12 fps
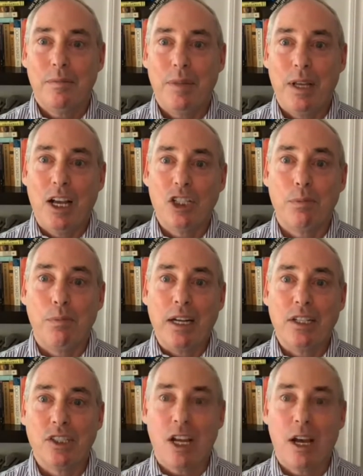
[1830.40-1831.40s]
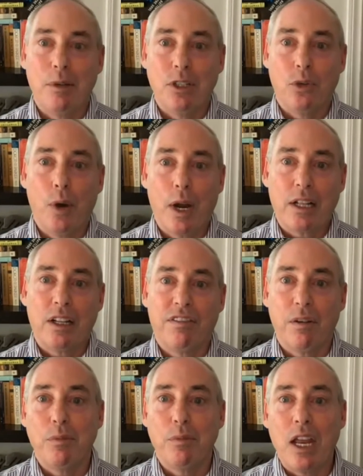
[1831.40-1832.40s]
because Biden's coming directly
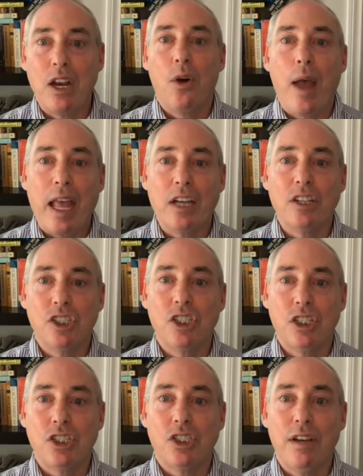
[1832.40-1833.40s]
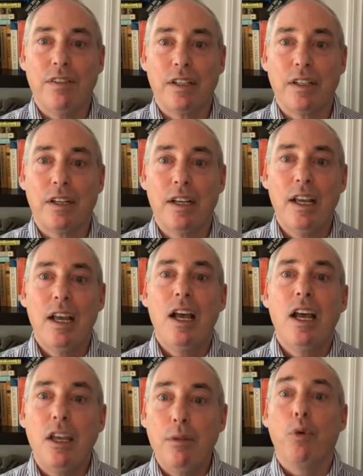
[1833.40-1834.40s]
from NATO and G7,
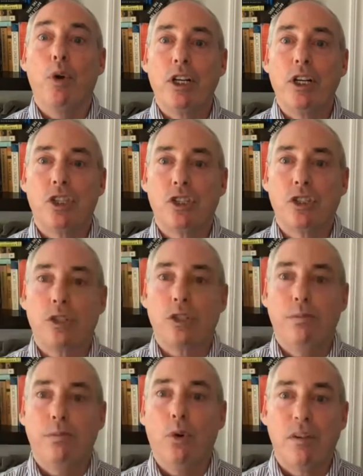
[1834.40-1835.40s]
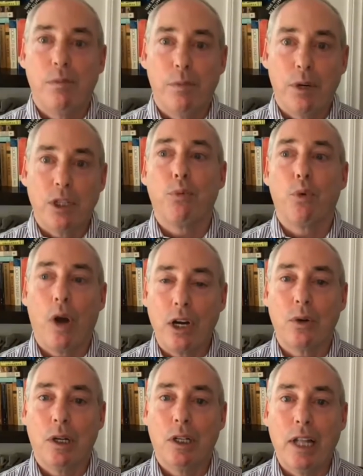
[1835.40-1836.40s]
he brings the support of a much
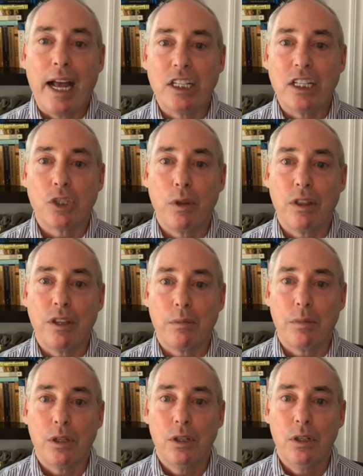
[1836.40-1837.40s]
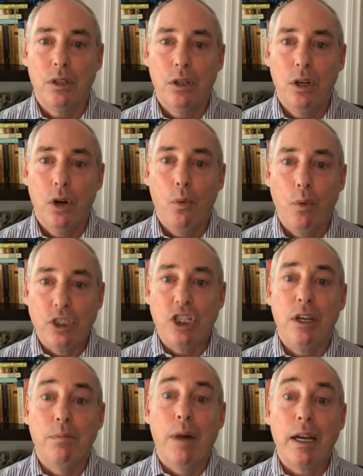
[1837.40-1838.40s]
broader alliance with him,
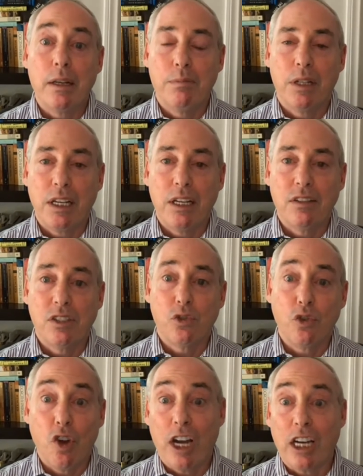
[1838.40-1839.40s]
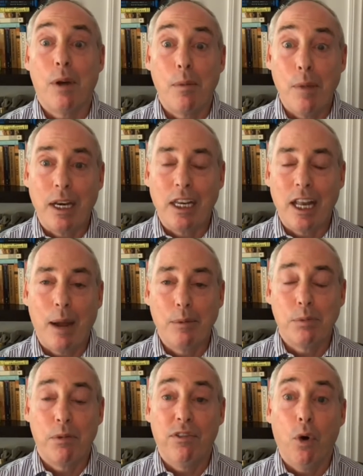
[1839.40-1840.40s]
which Biden believes, as we talked about many
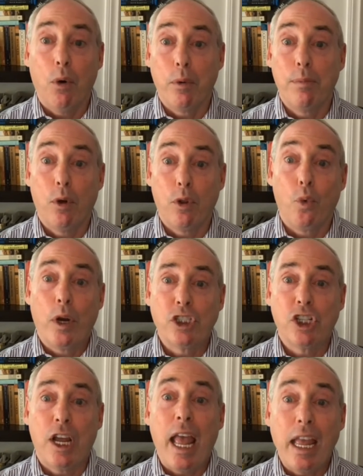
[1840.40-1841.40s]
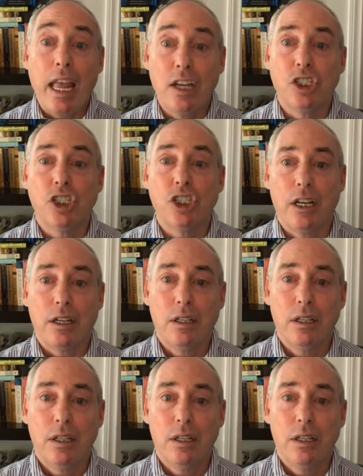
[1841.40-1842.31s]
times before with both Russia and China,